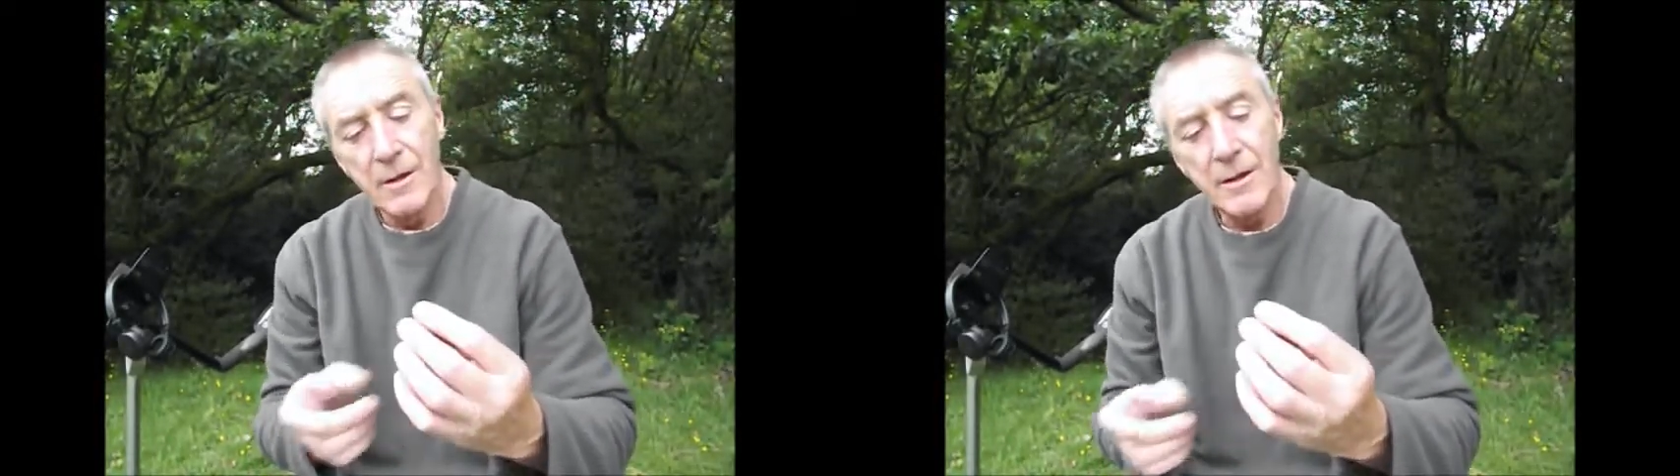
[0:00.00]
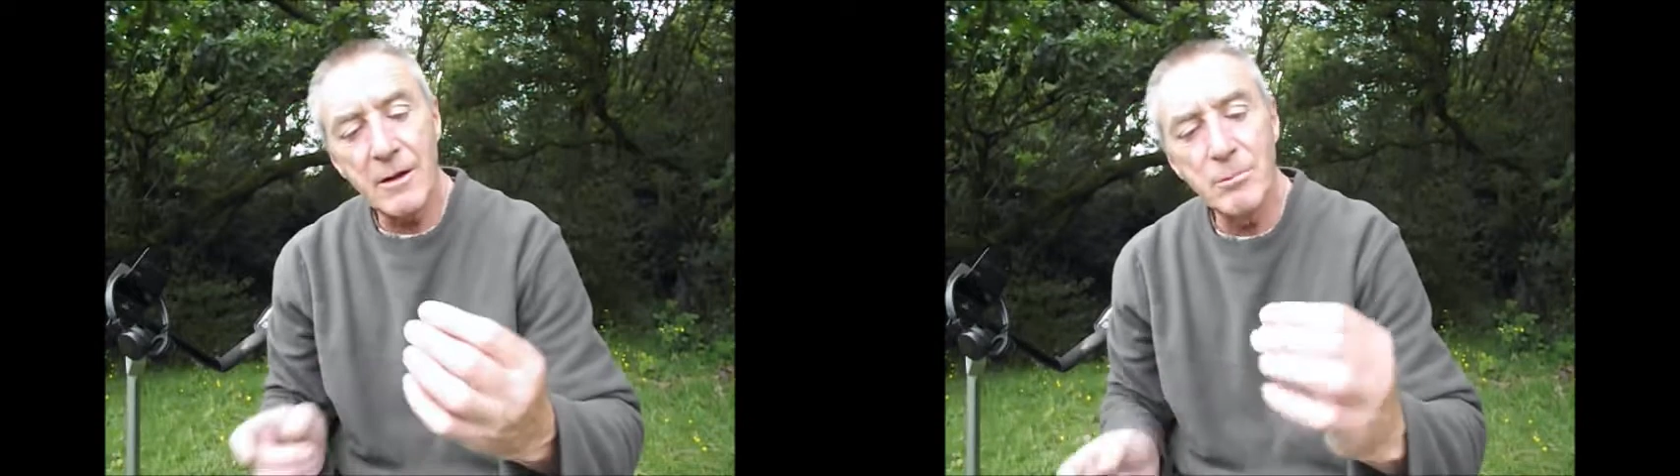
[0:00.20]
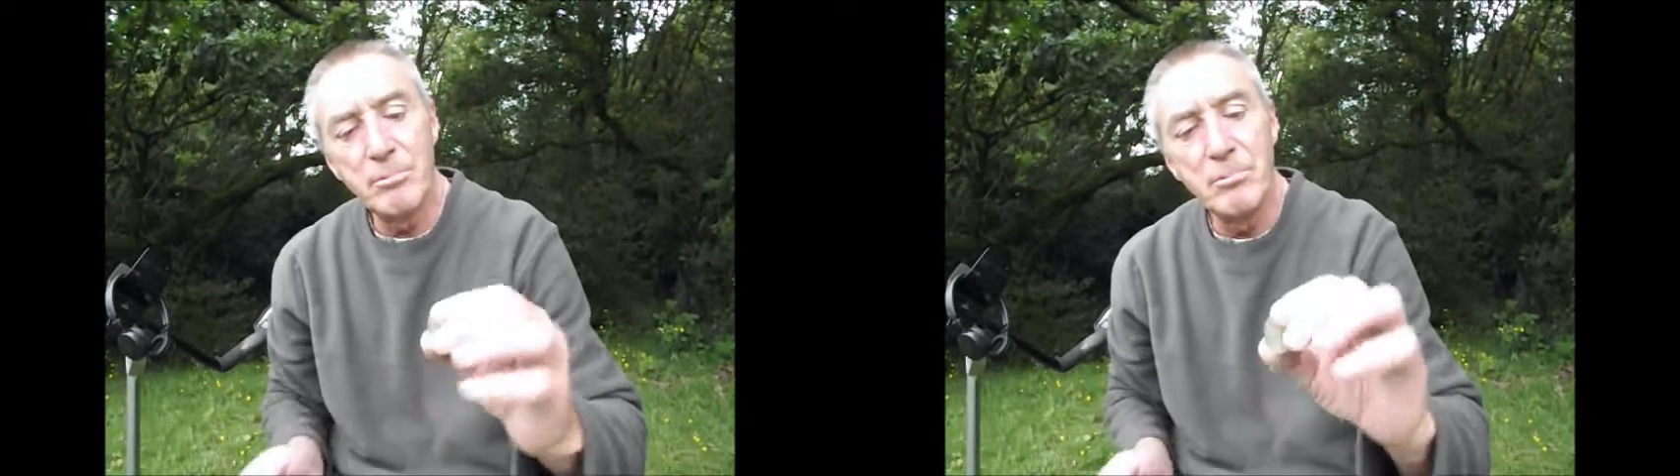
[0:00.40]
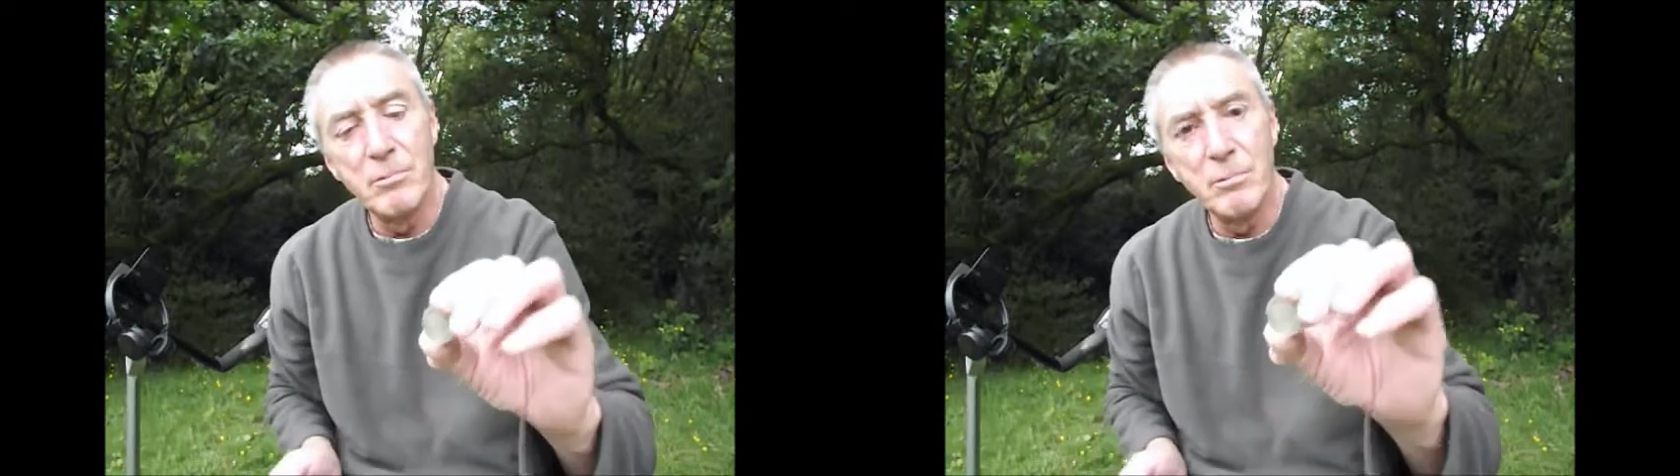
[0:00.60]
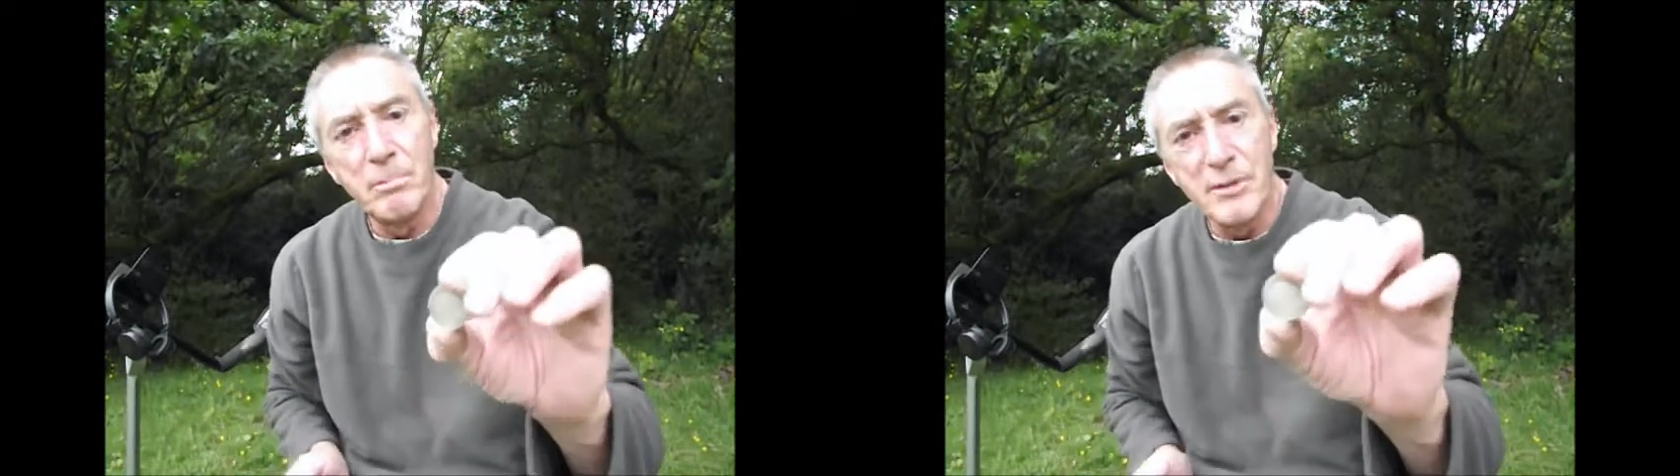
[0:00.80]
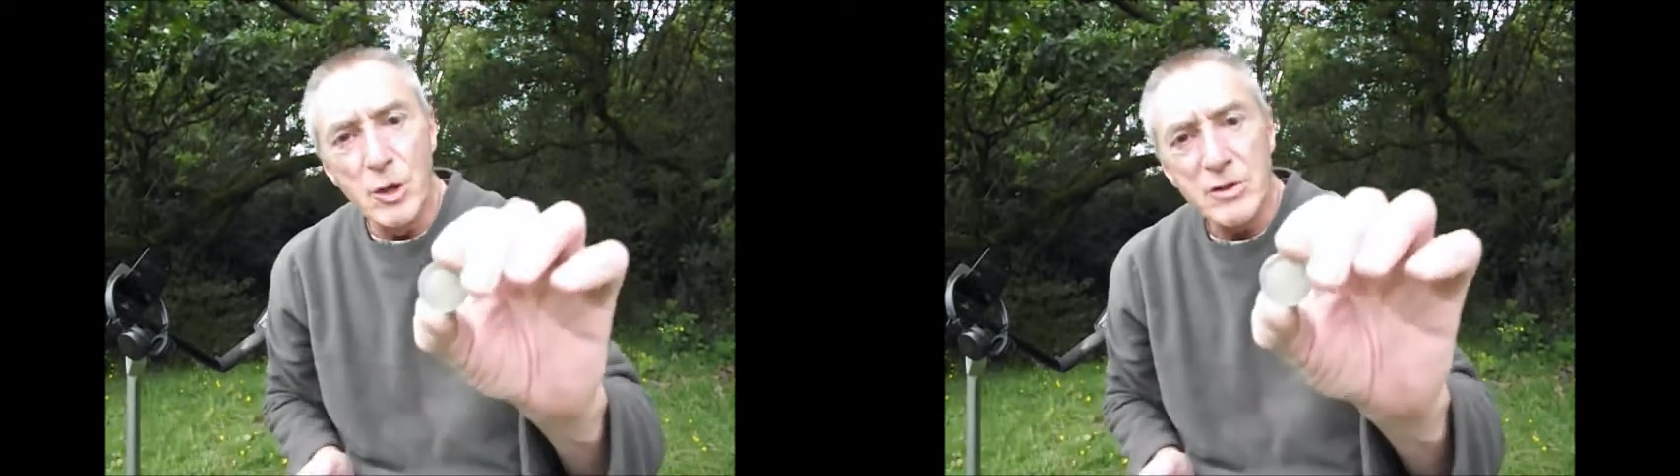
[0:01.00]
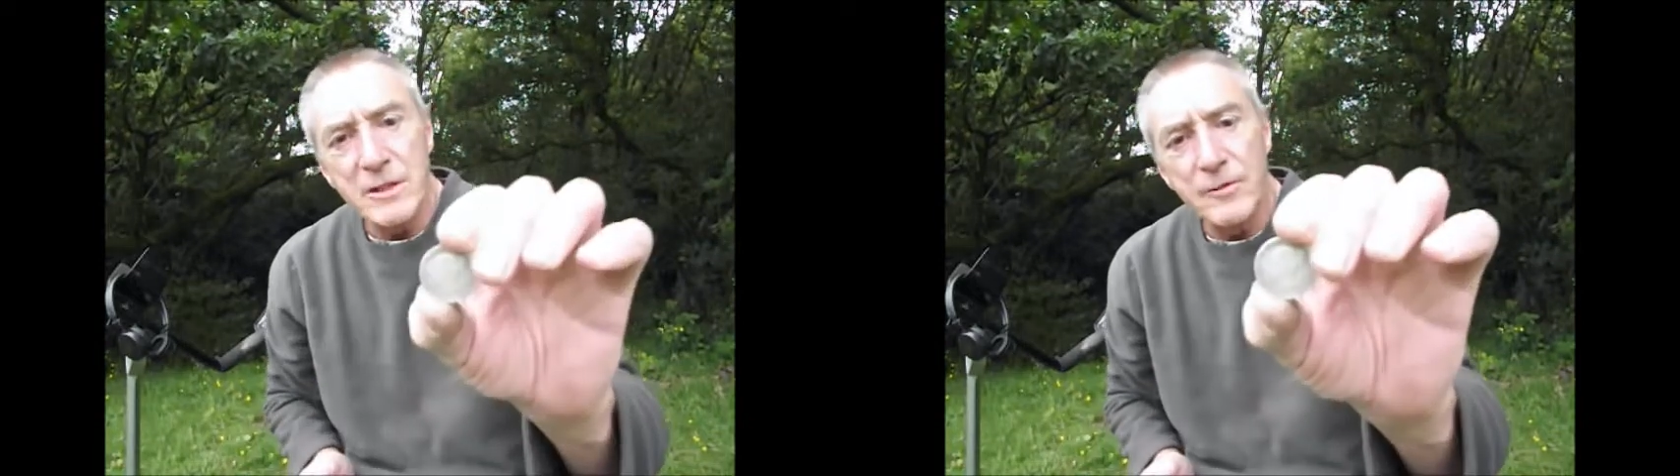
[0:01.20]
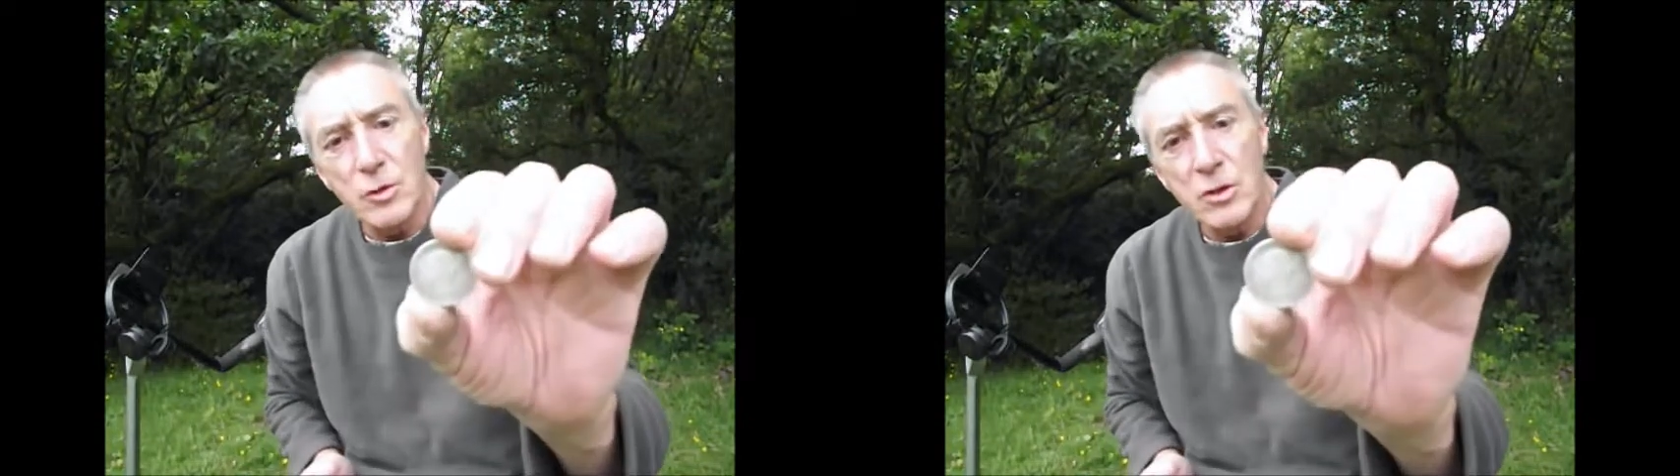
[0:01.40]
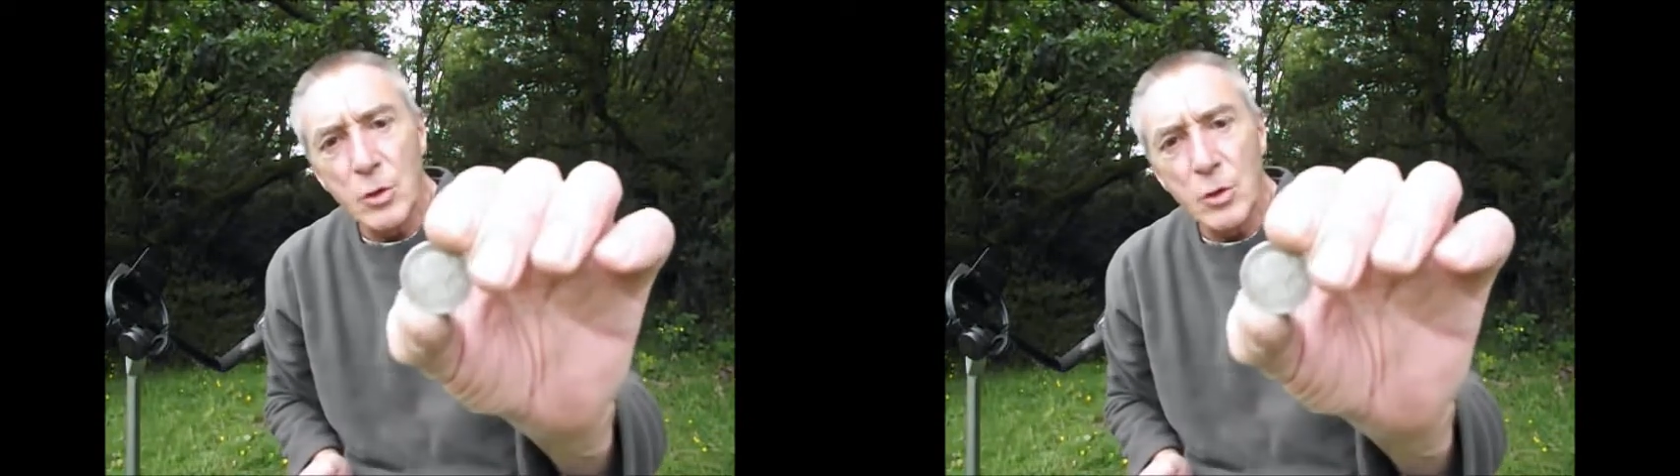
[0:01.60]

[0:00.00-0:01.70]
that beautiful